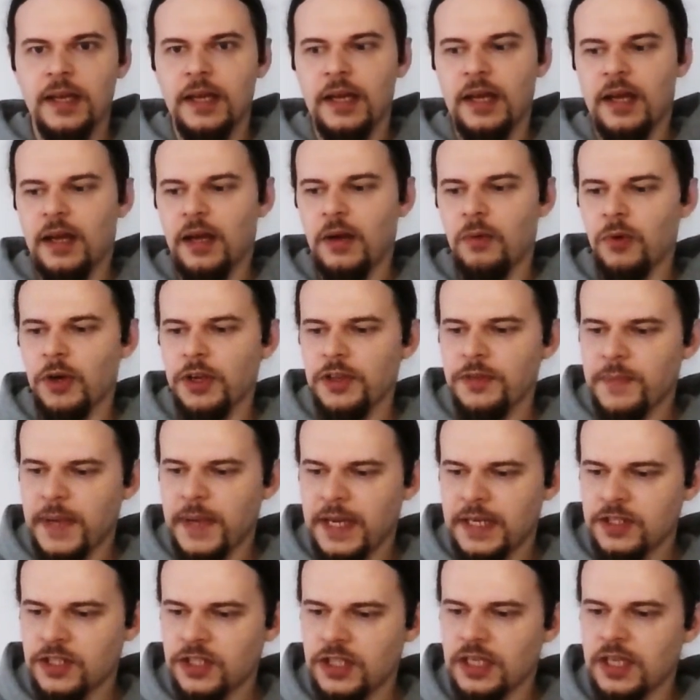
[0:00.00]
Worth
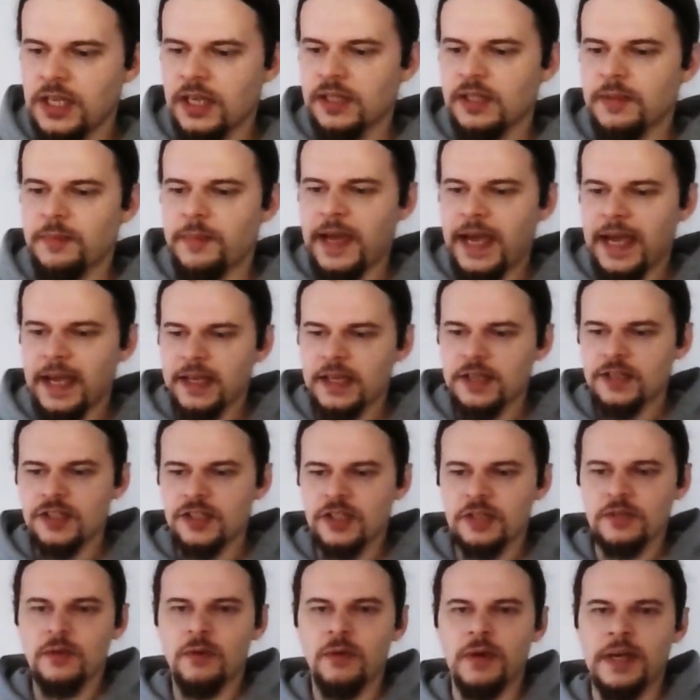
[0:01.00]
mentioning, the package
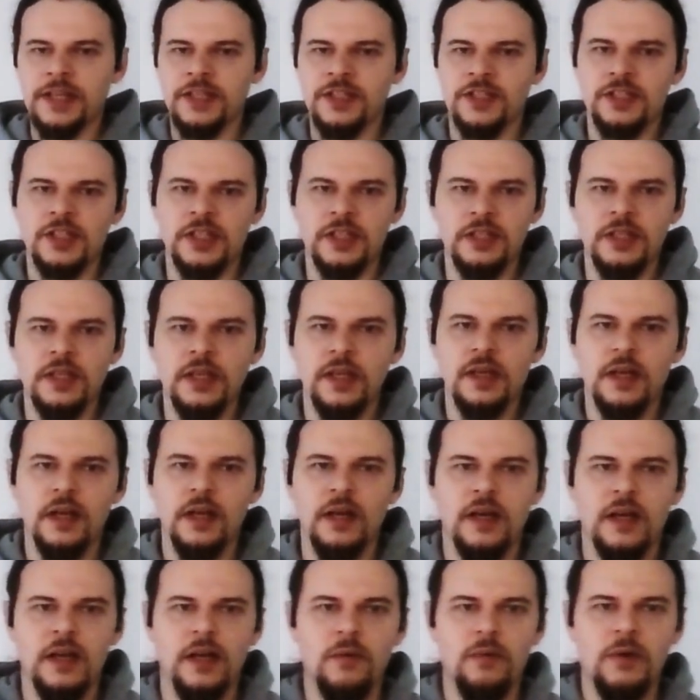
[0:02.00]
in question
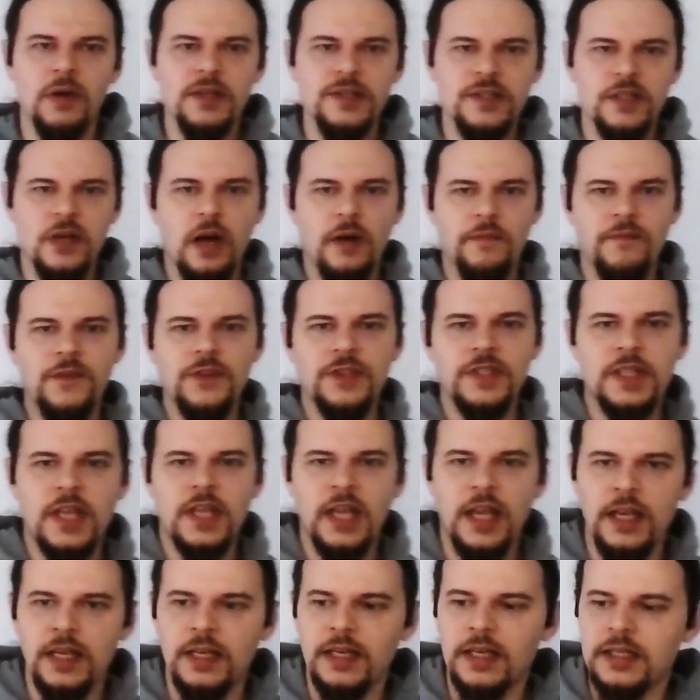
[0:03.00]
was
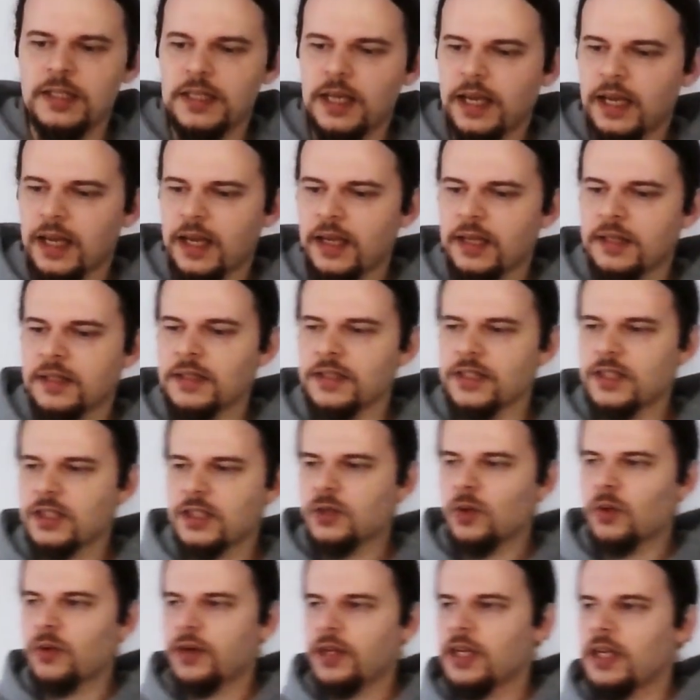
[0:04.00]
obfuscated. And the
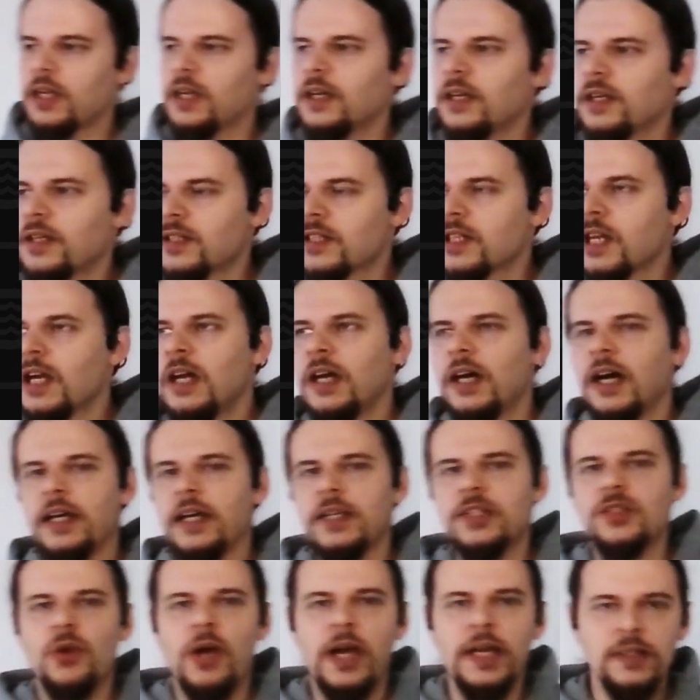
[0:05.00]
story is
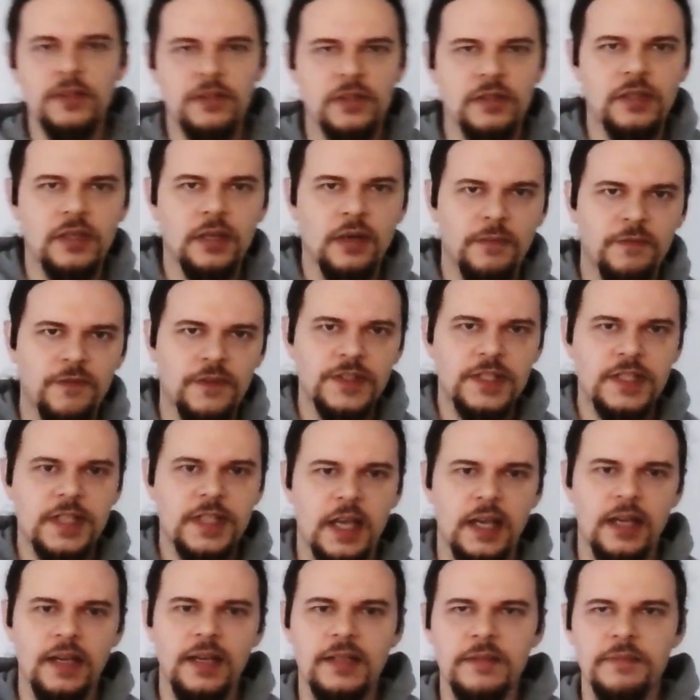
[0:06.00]
I tried to
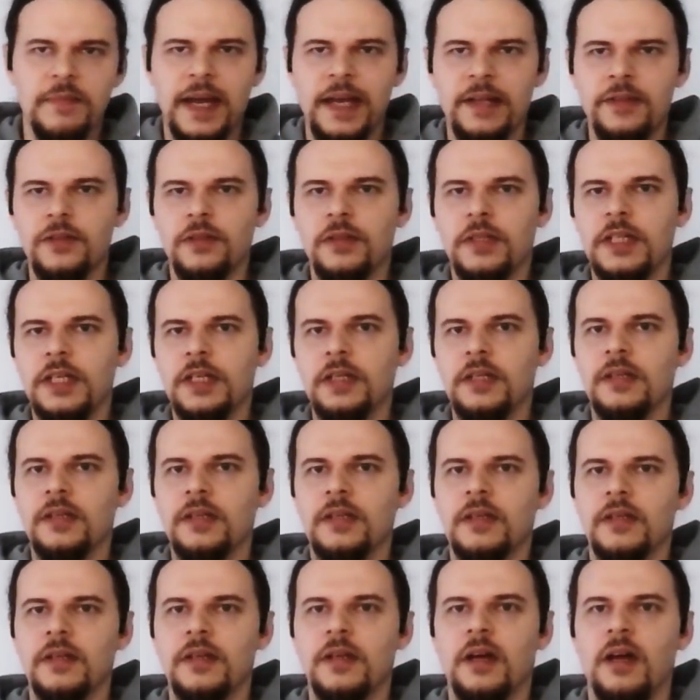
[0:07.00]
deobfuscate it manually
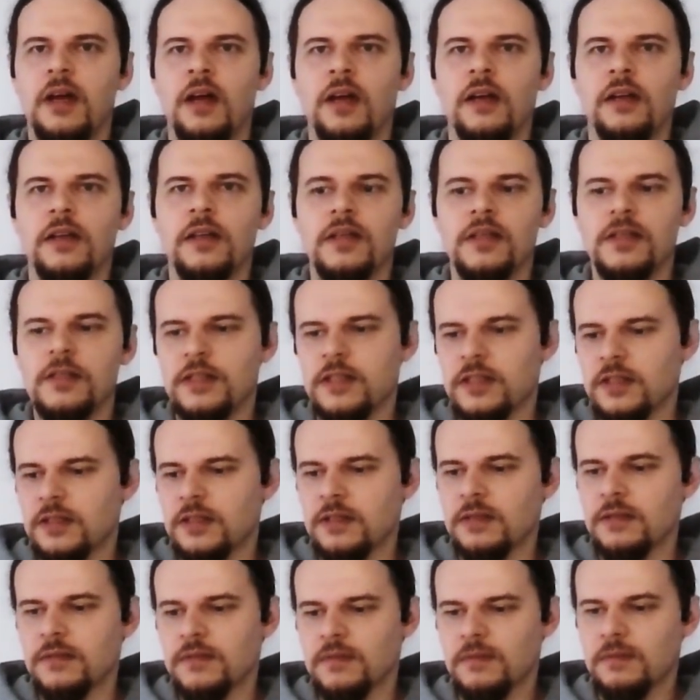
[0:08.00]

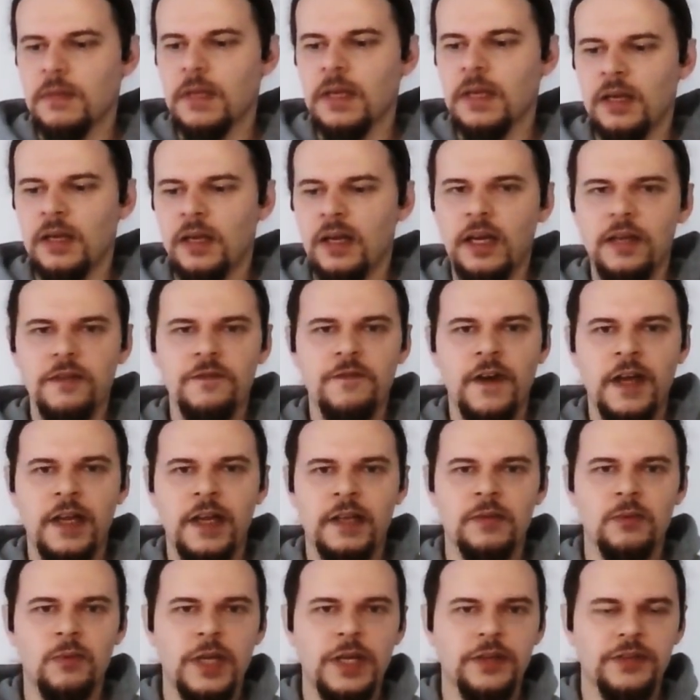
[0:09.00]
because I
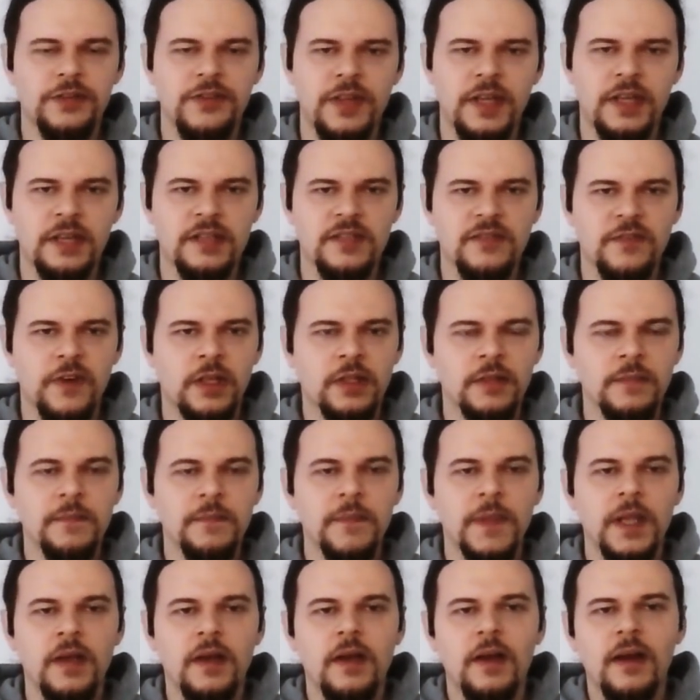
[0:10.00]
find weird things fun.
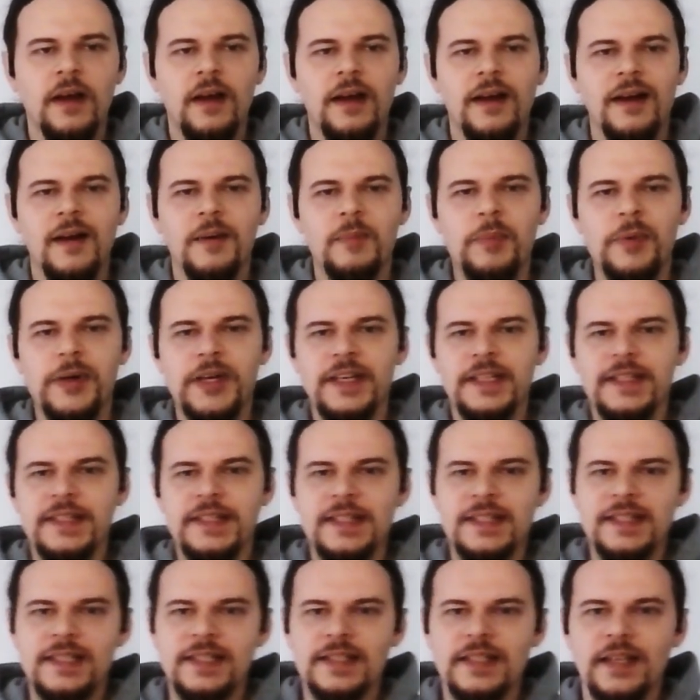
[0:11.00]

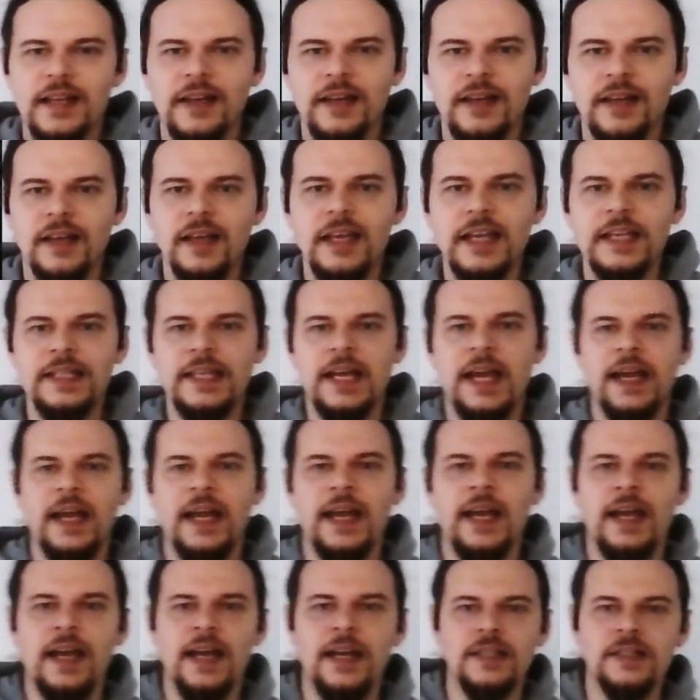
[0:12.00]
But it
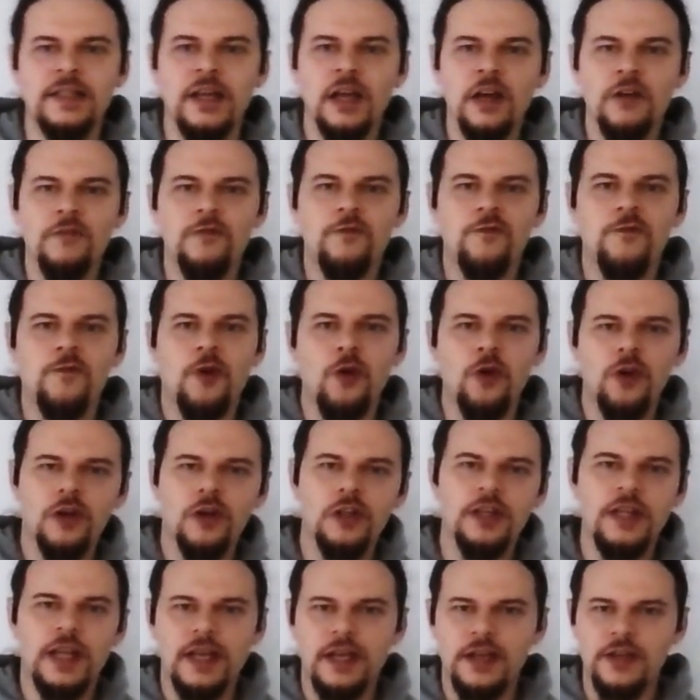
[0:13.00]
had
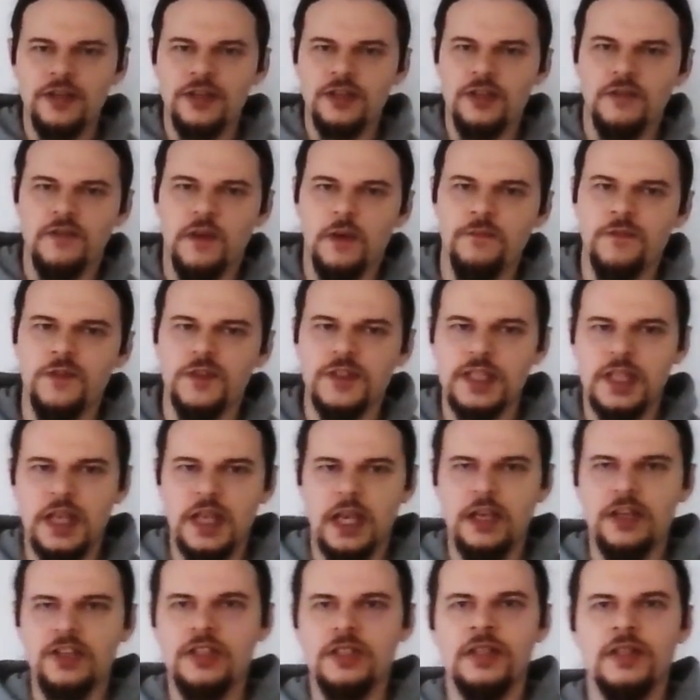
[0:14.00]
4 layers of
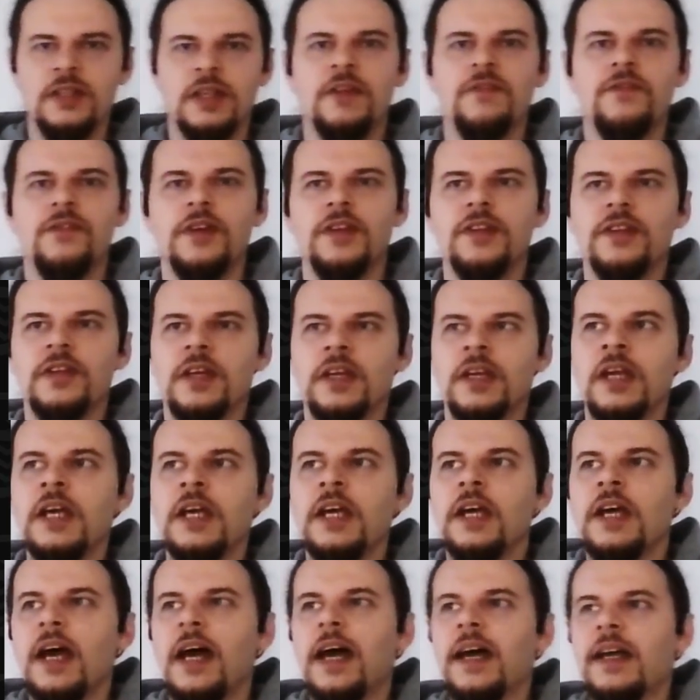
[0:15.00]
obfuscation and everything.
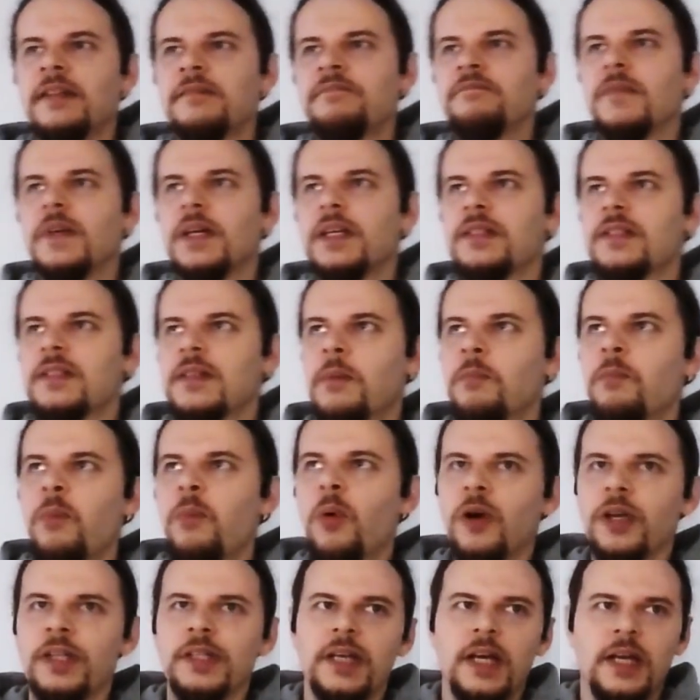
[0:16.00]
And at some
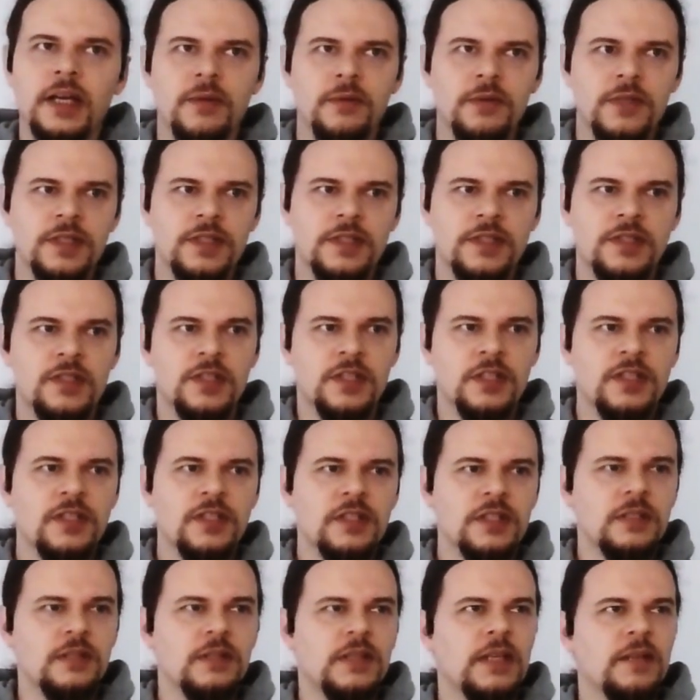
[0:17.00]
point, I was
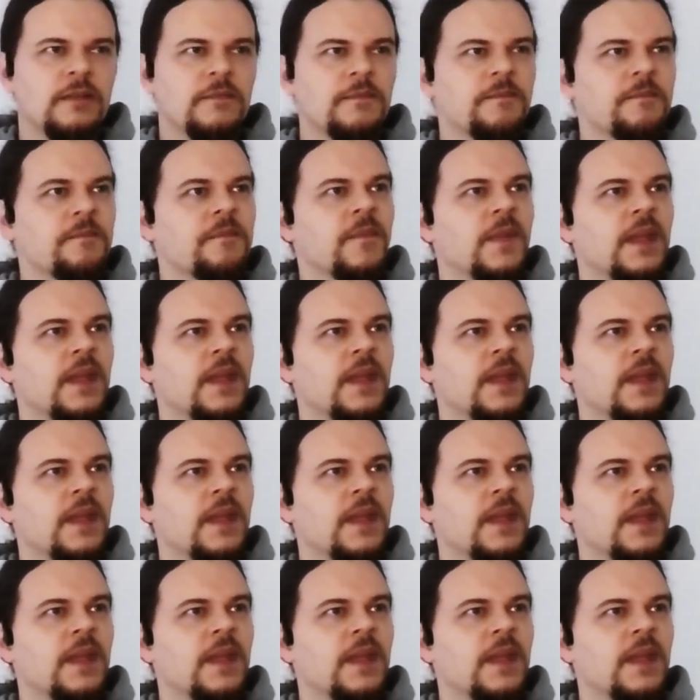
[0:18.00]
just like,